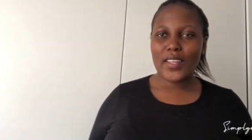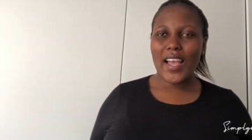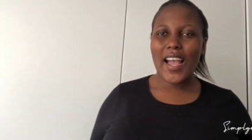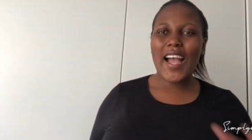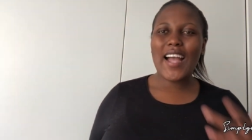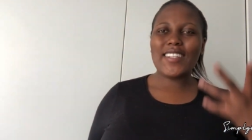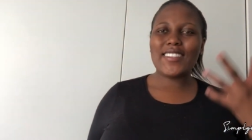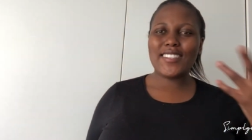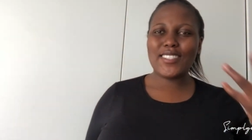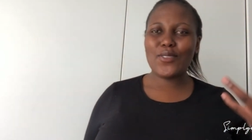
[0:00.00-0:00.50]

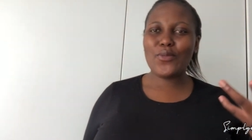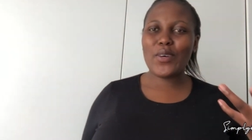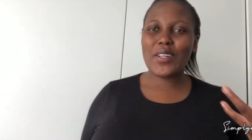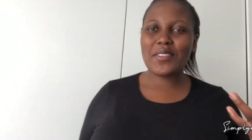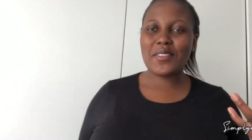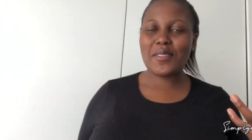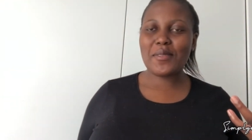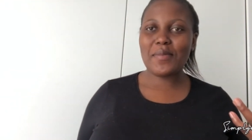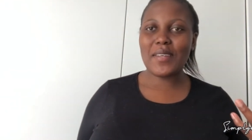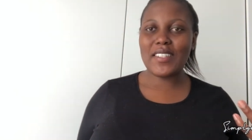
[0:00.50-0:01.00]
i didn't want
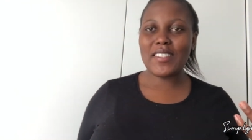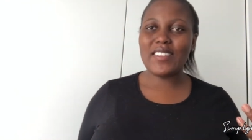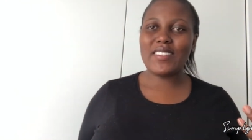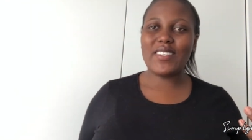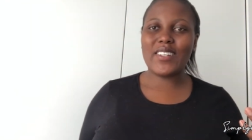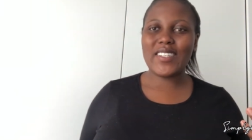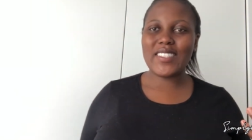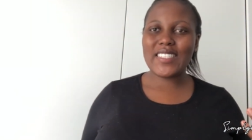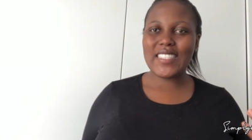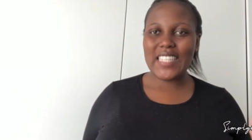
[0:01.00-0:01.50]
to spend a
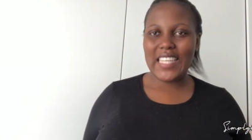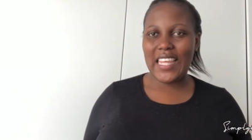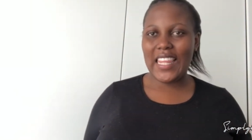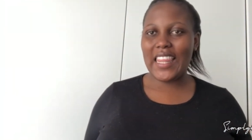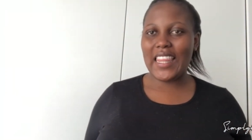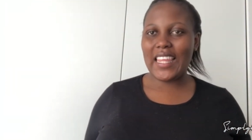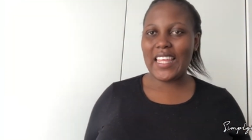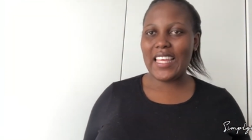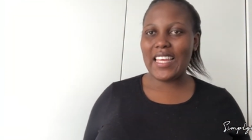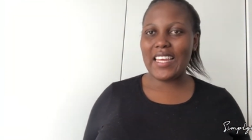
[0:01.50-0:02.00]
lot in
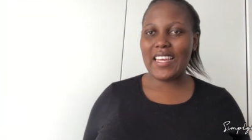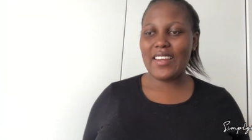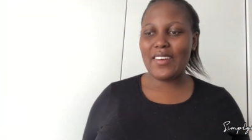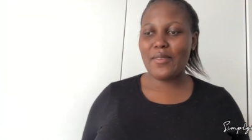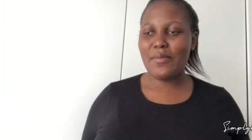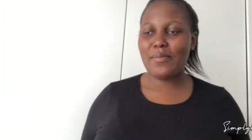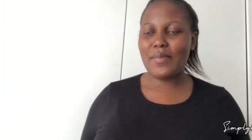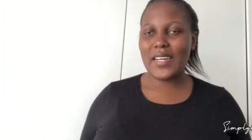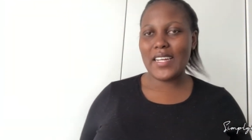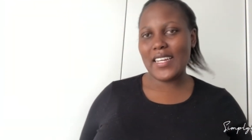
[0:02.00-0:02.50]
there
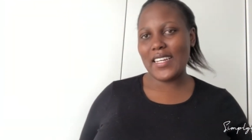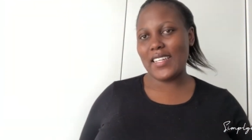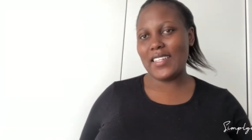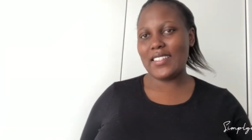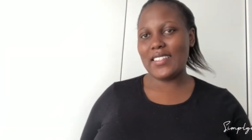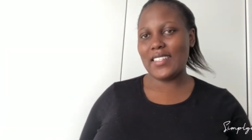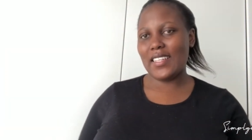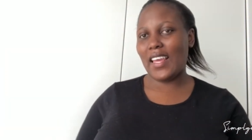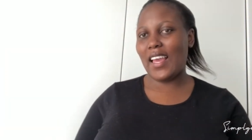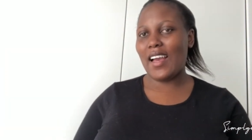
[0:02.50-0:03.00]
but
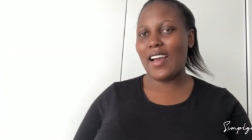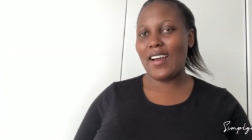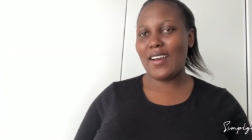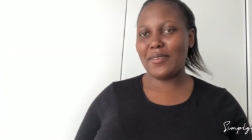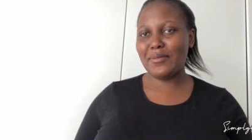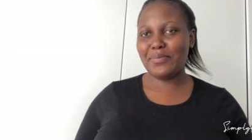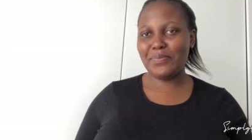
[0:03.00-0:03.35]
yeah um,